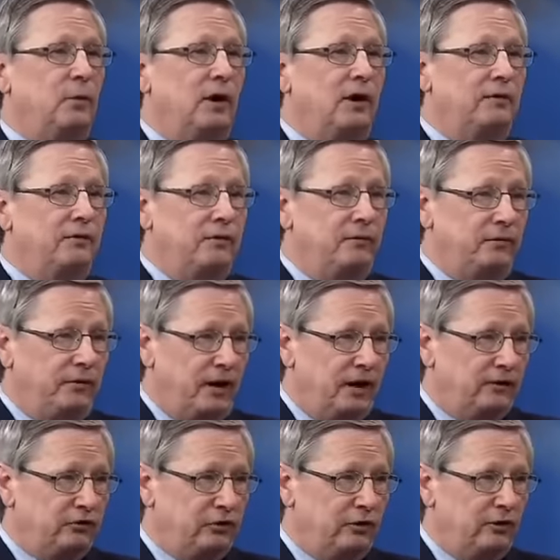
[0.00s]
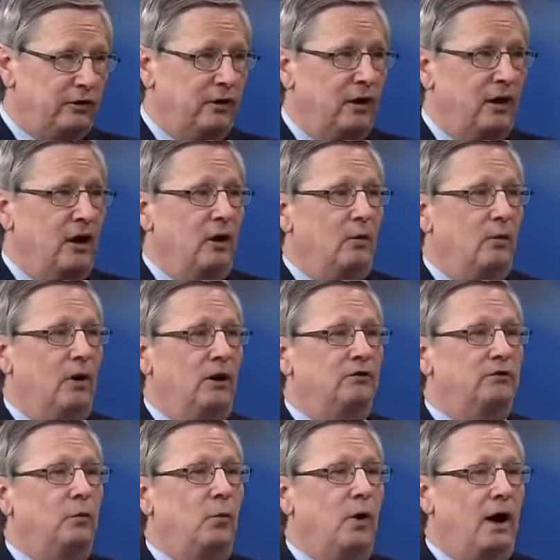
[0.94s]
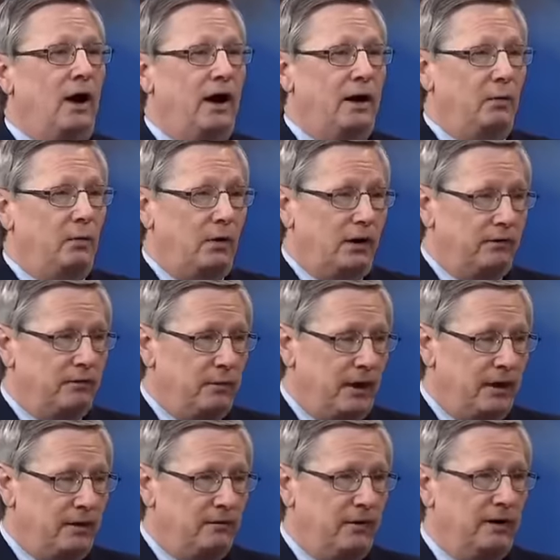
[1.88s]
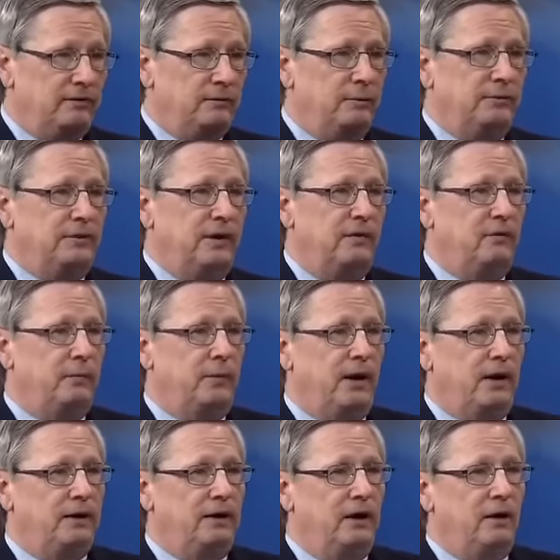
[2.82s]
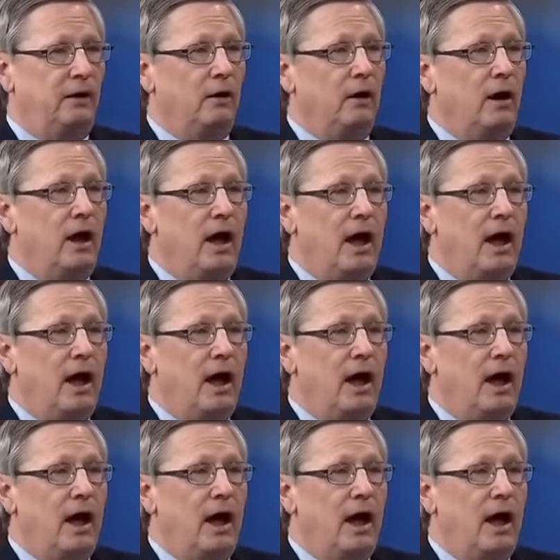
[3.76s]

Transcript: what if inflation runs away, what if my investments have a bad year,